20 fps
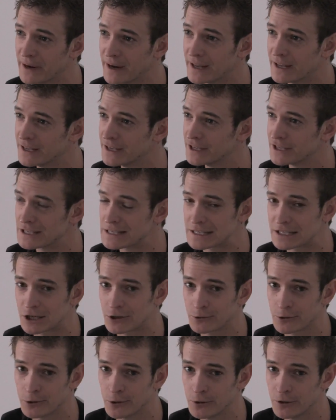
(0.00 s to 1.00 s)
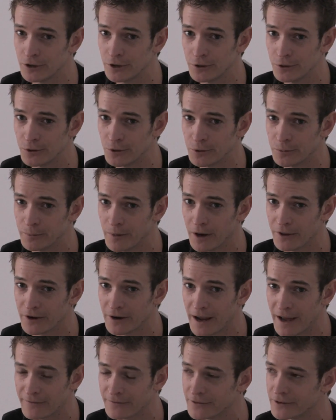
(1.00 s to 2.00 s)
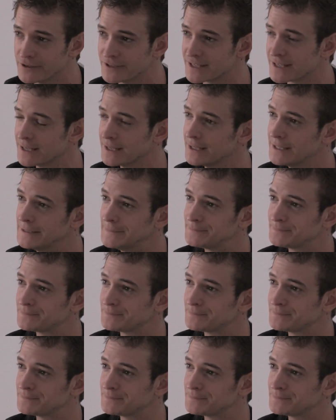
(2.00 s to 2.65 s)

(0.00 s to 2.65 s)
but screw you, mother effers.